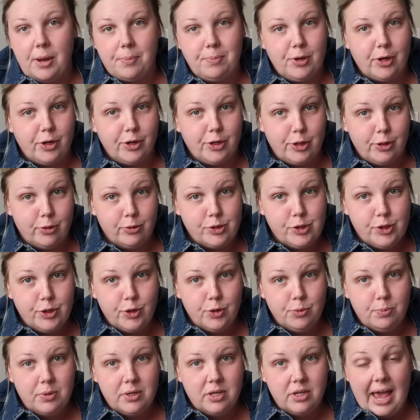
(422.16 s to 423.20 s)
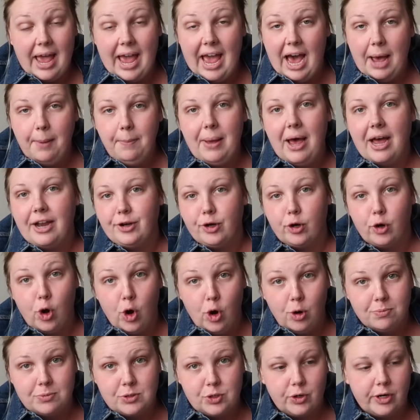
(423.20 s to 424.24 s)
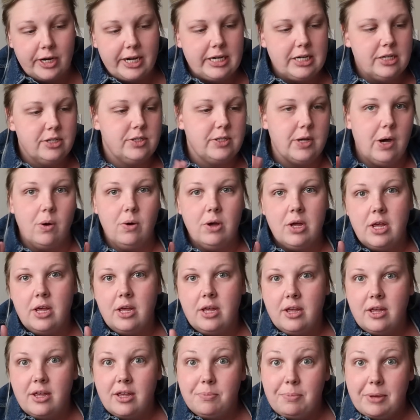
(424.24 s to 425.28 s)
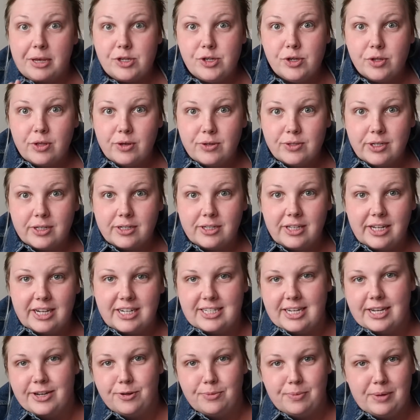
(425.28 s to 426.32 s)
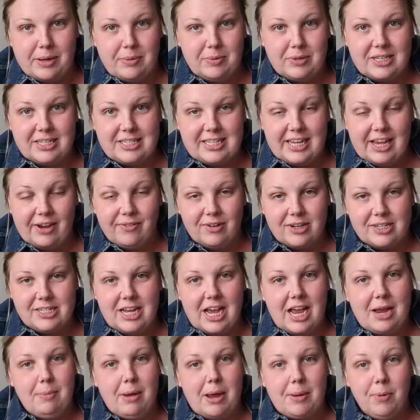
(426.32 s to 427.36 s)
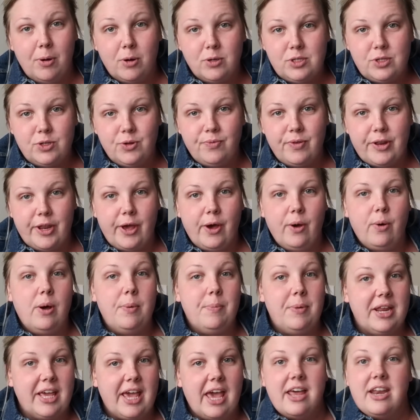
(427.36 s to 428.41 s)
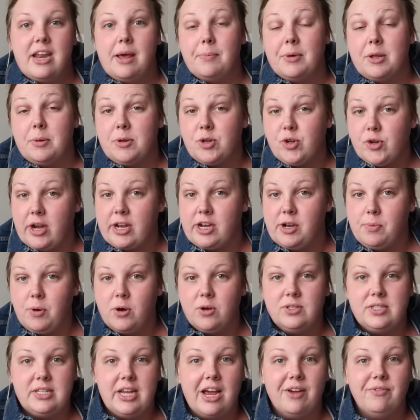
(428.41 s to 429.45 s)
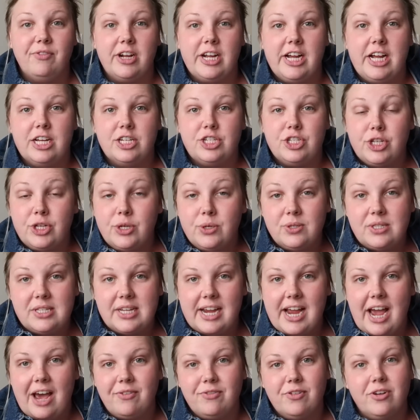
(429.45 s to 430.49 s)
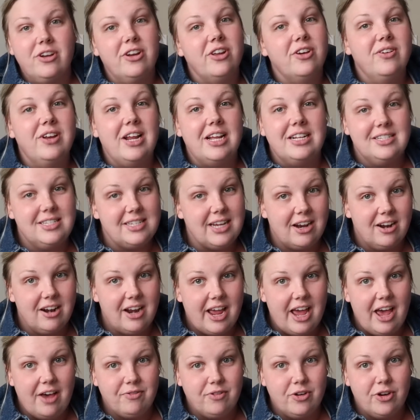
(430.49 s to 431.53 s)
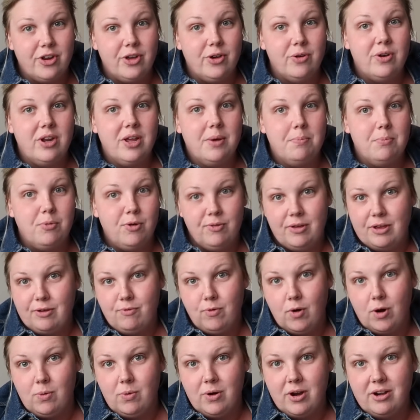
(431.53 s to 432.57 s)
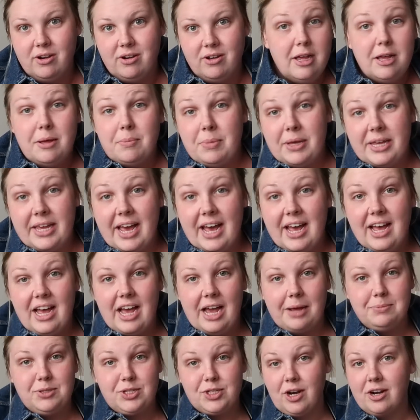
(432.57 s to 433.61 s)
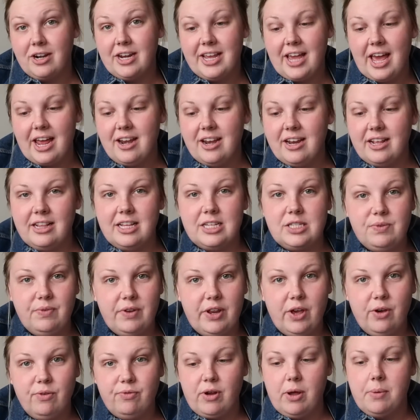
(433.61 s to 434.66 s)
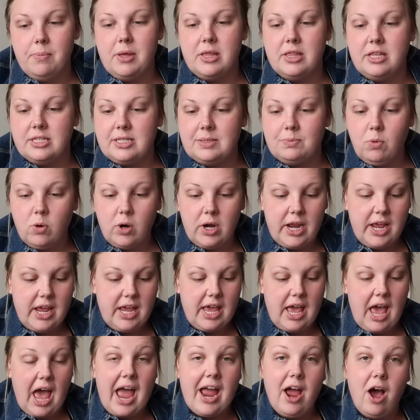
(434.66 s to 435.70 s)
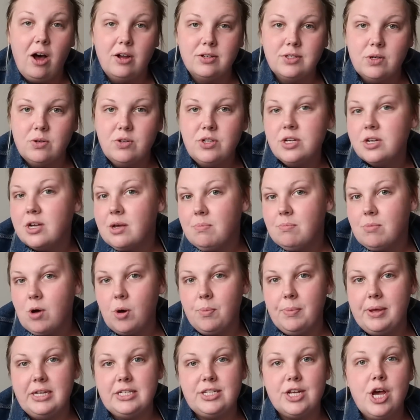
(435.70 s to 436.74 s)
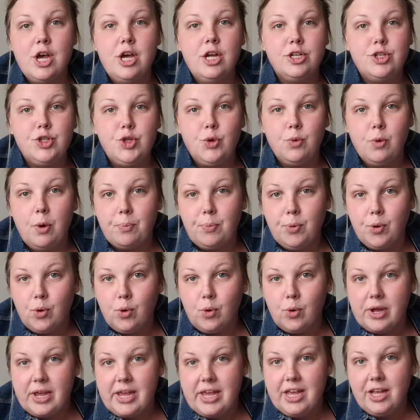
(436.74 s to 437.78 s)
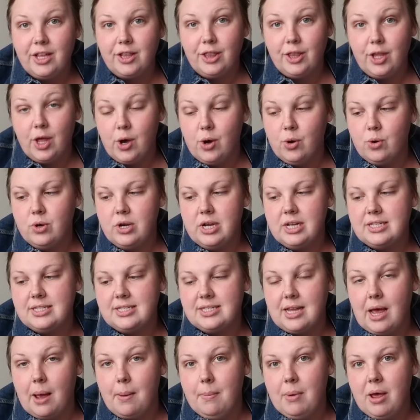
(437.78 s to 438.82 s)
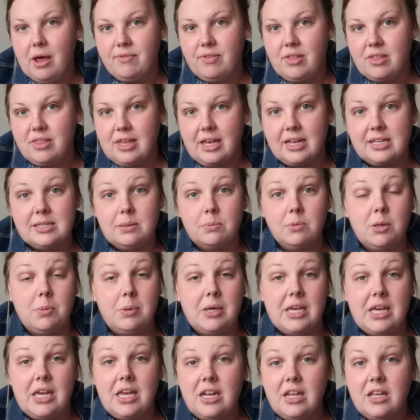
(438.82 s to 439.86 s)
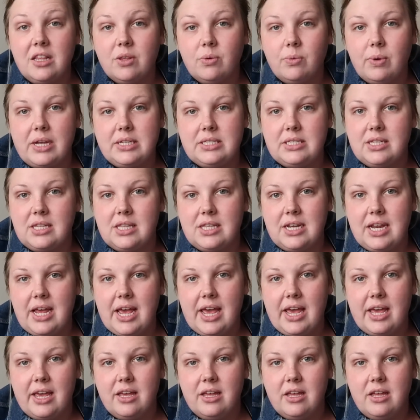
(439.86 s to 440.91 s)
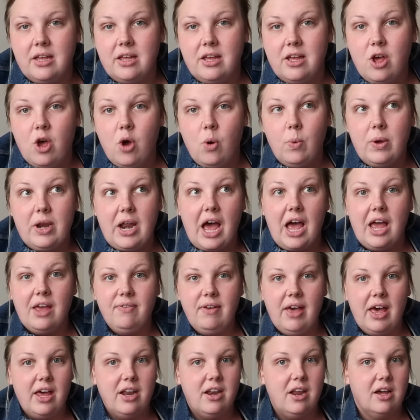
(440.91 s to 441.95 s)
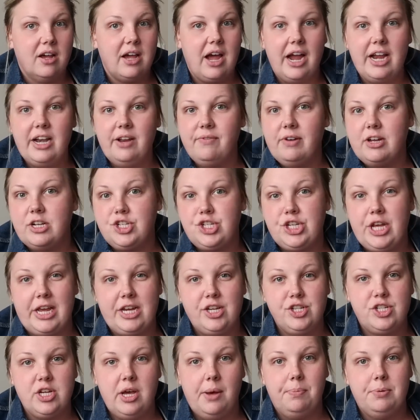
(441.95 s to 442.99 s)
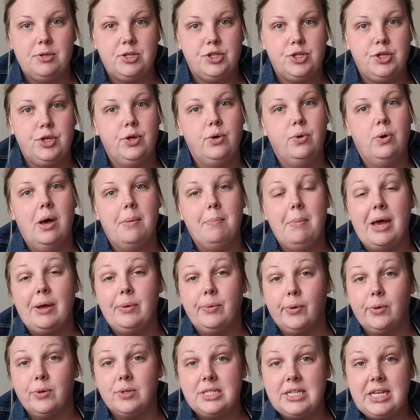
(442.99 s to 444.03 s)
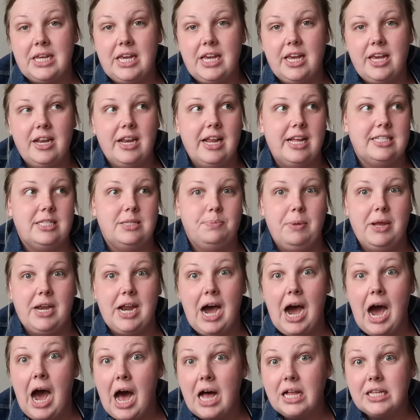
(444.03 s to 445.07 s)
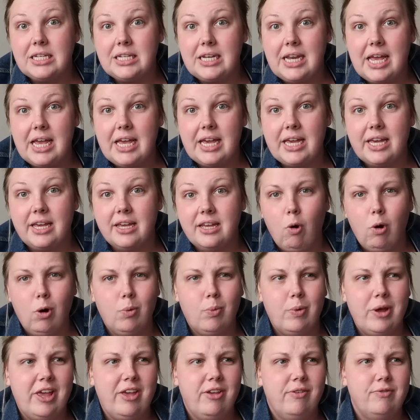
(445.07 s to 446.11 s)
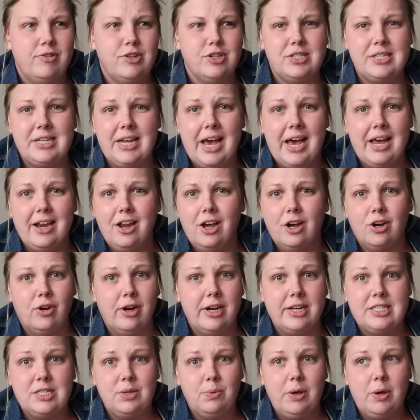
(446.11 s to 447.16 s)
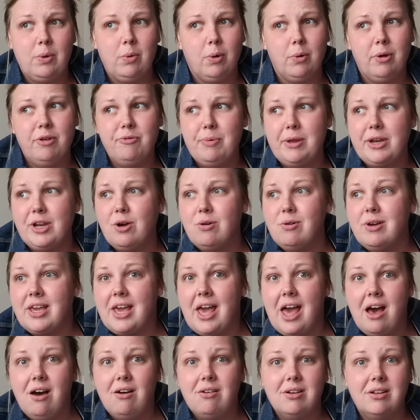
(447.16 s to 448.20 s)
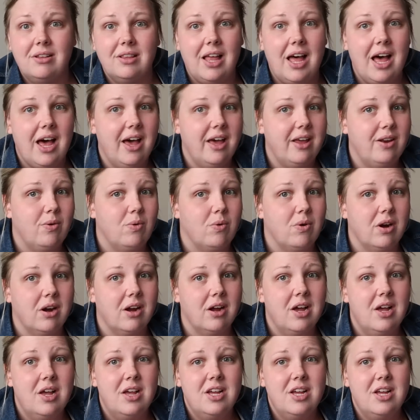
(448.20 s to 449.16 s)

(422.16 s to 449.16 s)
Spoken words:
up your YouTube app on your home screen. So make sure those are clicked and you'll be able to see every time I post a new video. But again, I'm gonna be trying to post every Tuesday afternoon and Saturday afternoon moving forward. But yeah, I'm starting editing this video from this morning. I also took a moment to pre-load some of the things I'm gonna be eating the rest of the day. When I've had kind of a change up to my routine, it's been a holiday, or we've just had a crazy week where we've been going out a lot, or